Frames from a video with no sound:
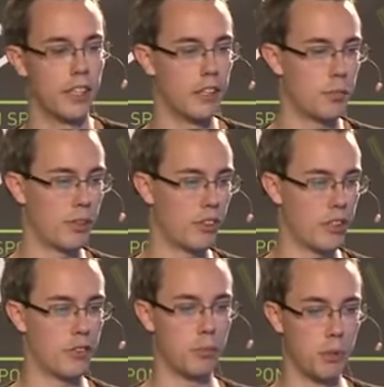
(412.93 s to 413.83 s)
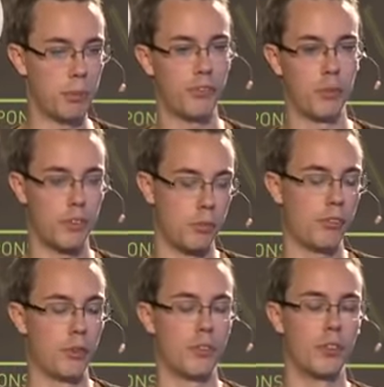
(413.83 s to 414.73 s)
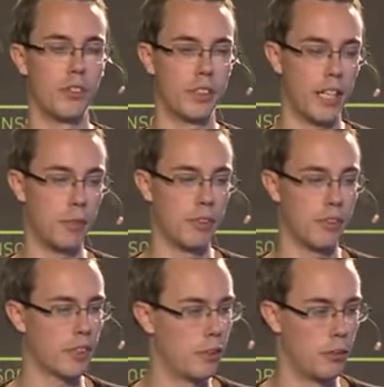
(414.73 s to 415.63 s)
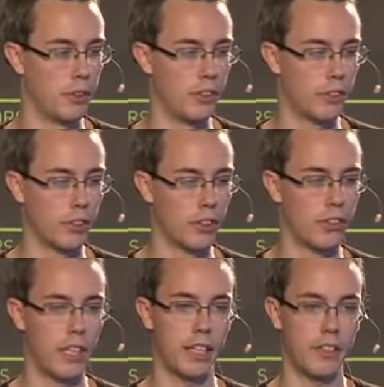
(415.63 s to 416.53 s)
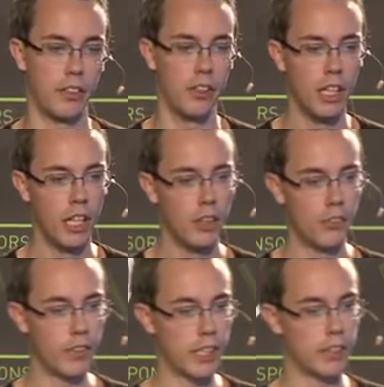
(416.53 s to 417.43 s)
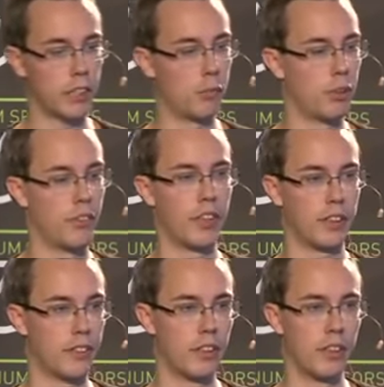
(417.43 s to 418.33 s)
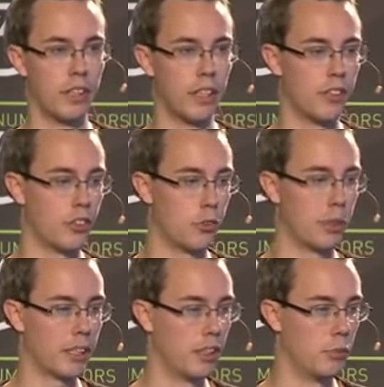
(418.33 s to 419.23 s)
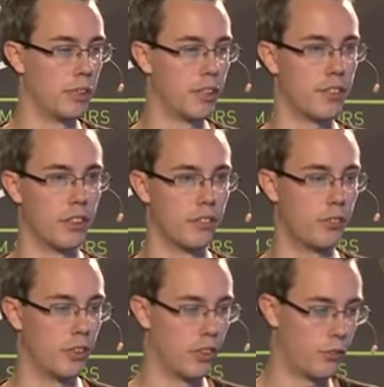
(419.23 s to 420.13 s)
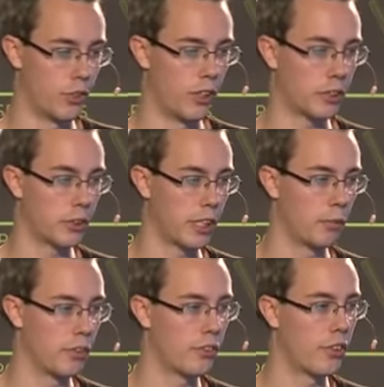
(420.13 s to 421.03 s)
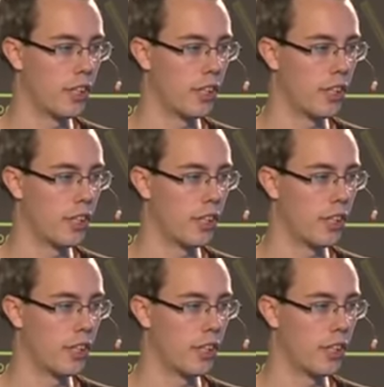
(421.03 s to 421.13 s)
And especially CPU performance and performance over time is a little bit difficult to track. So we've added a couple of things in the engine to make it a little bit easier for hardcore gamers.